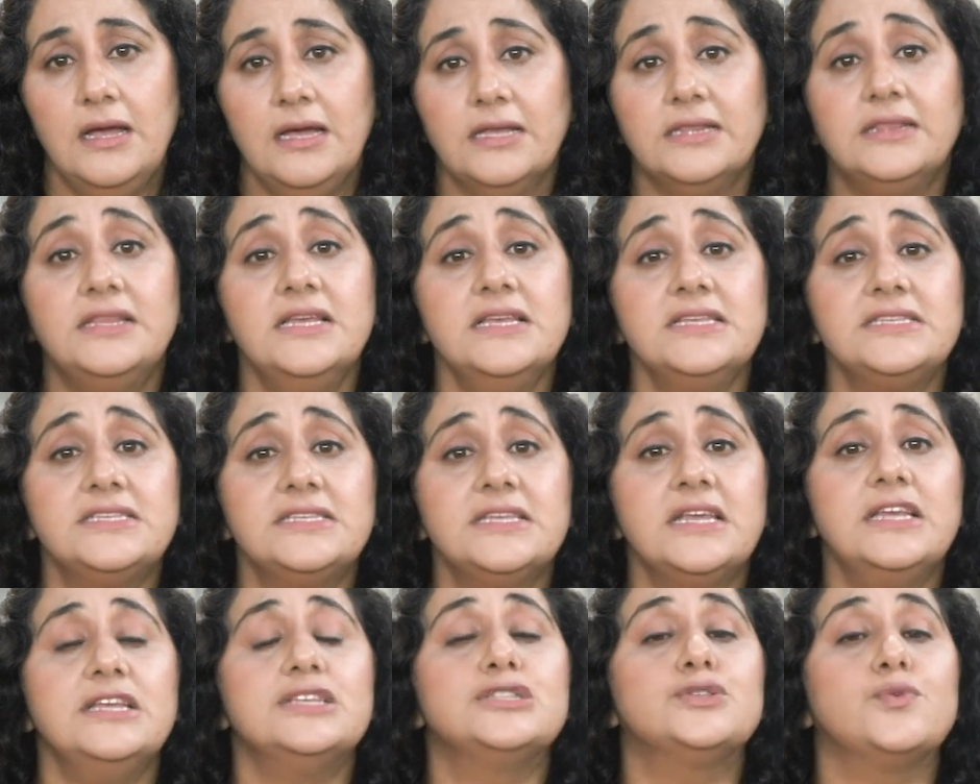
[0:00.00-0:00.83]
This
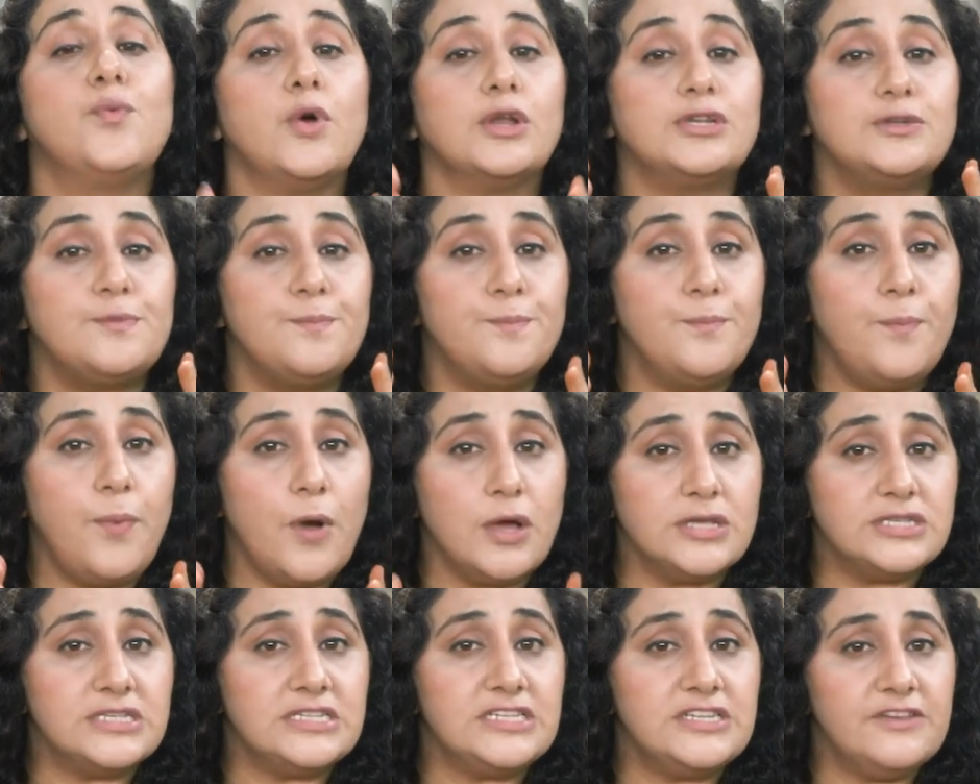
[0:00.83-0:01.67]
is what
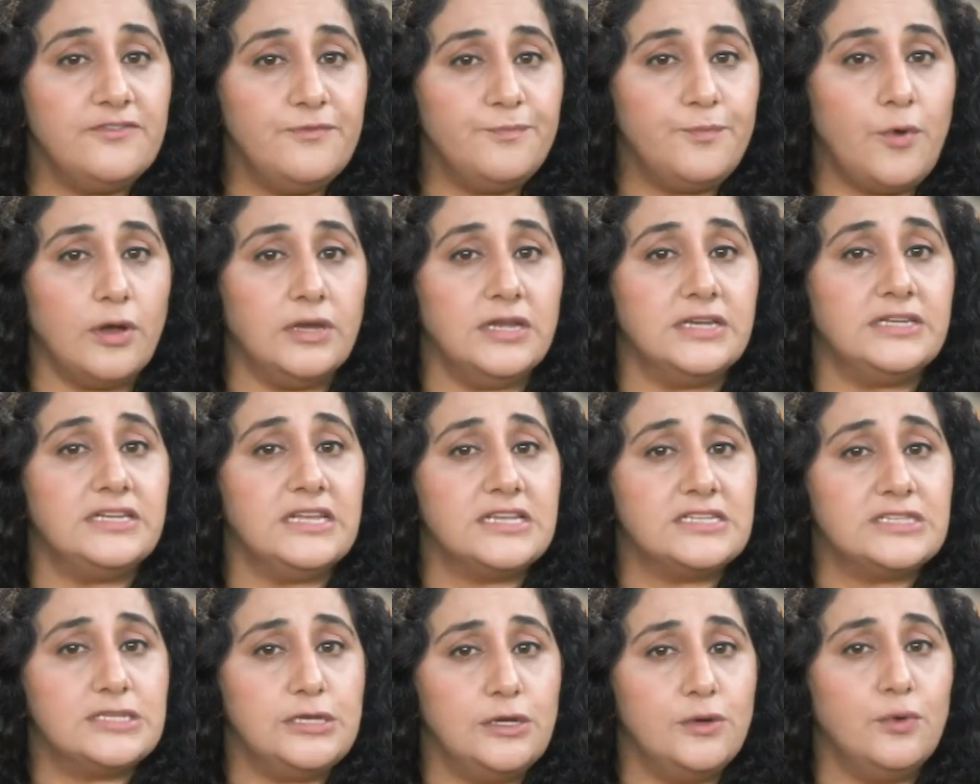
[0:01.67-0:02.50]
positive
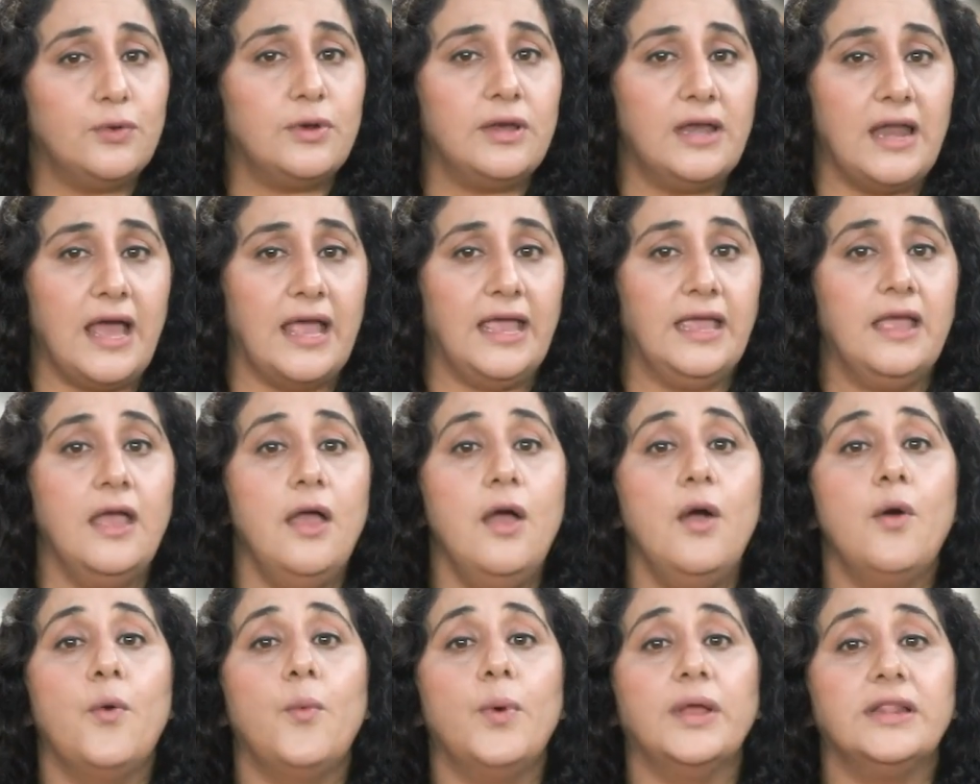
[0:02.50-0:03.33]
politics look like,
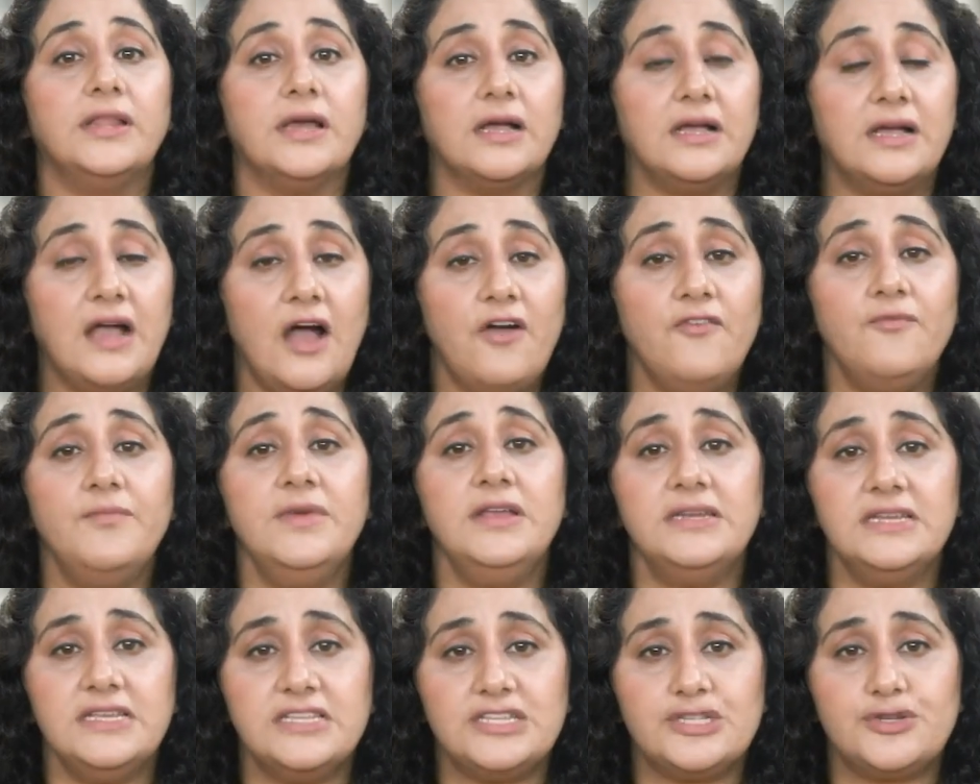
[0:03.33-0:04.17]
where the
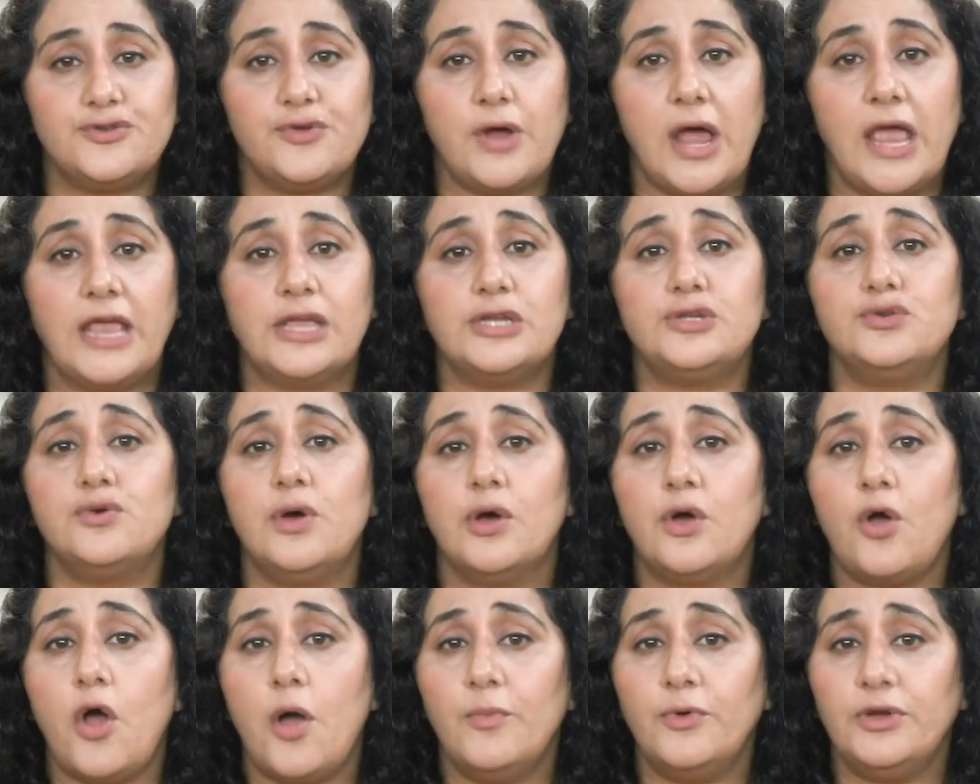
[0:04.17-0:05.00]
government is trying to
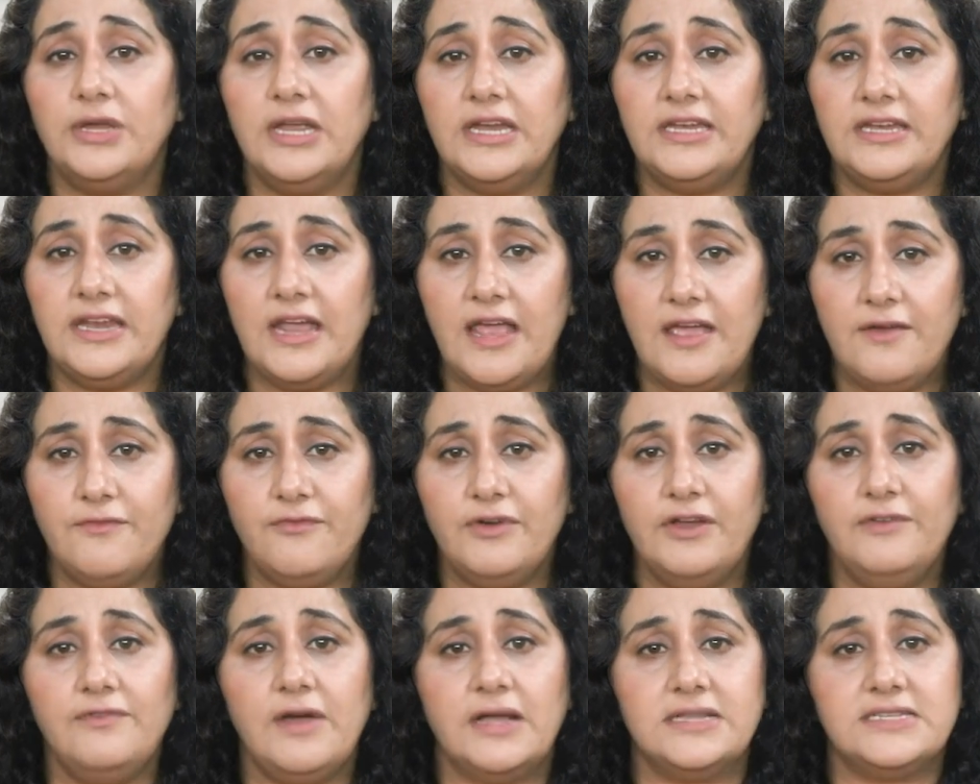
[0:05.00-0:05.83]
accommodate
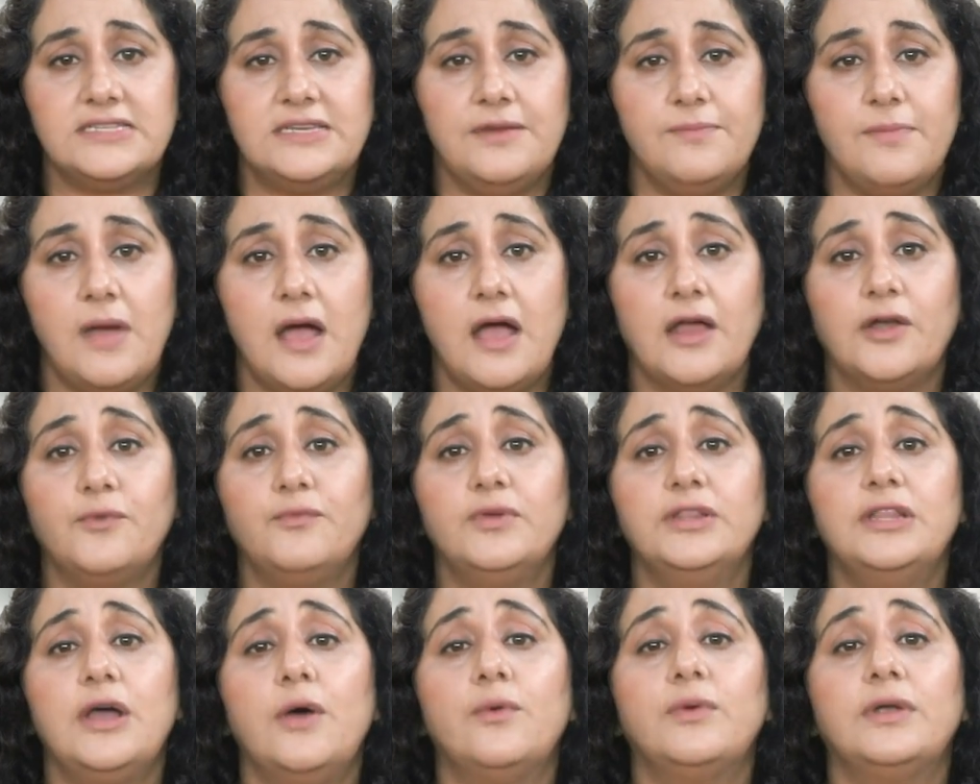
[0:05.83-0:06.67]
everyone's demand
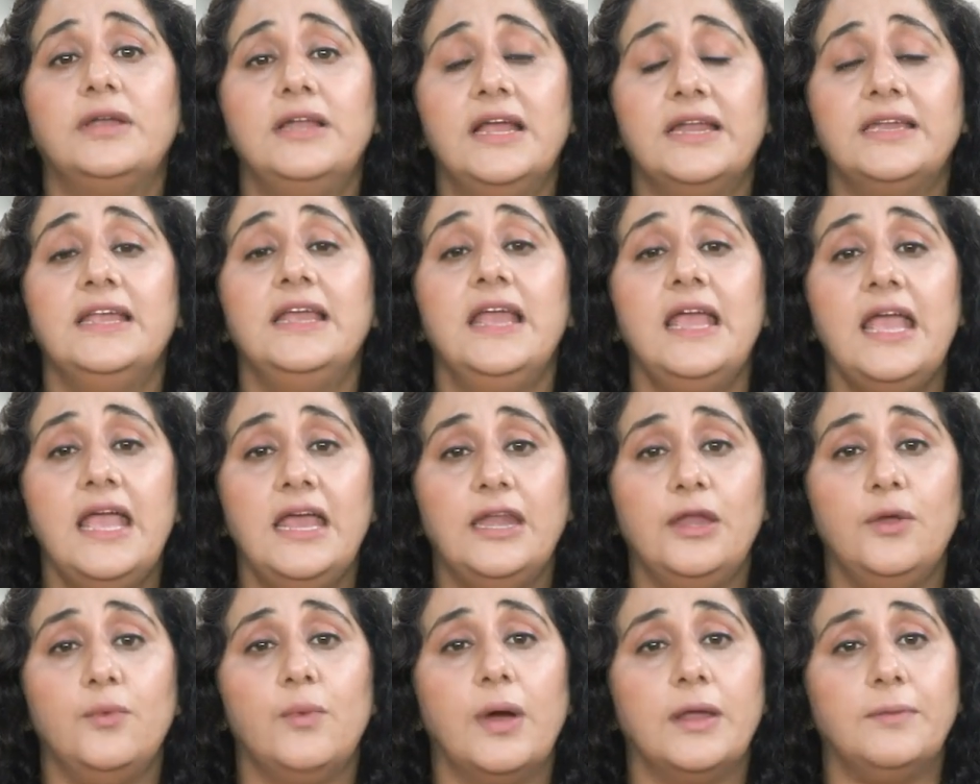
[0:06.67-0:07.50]
without letting
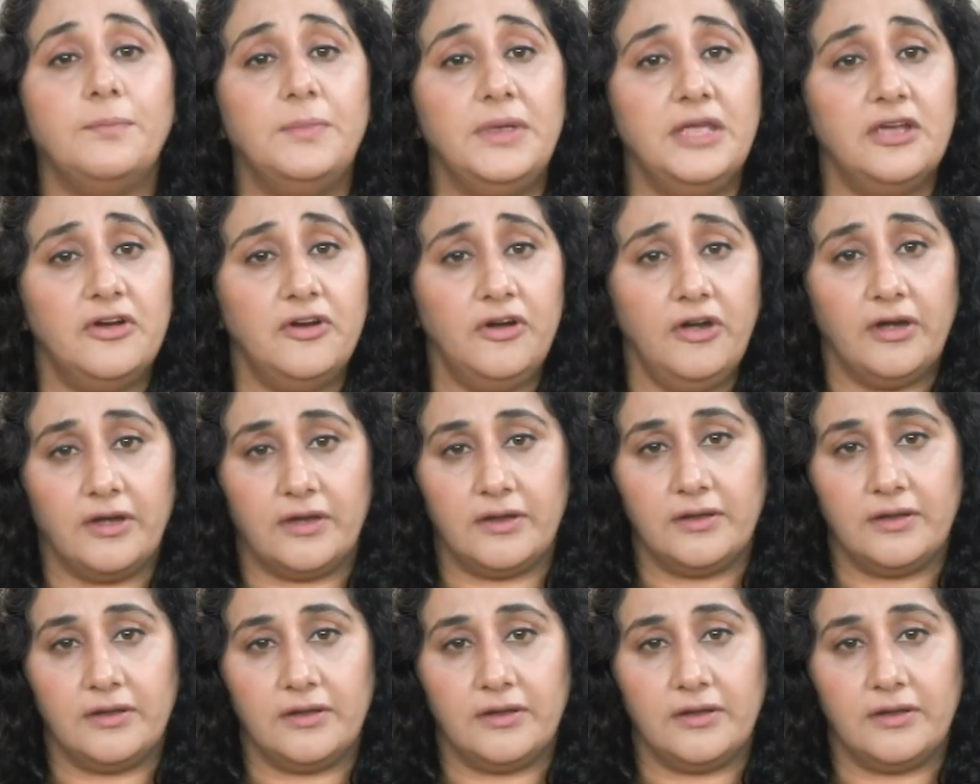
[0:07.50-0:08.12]
anyone be hurt.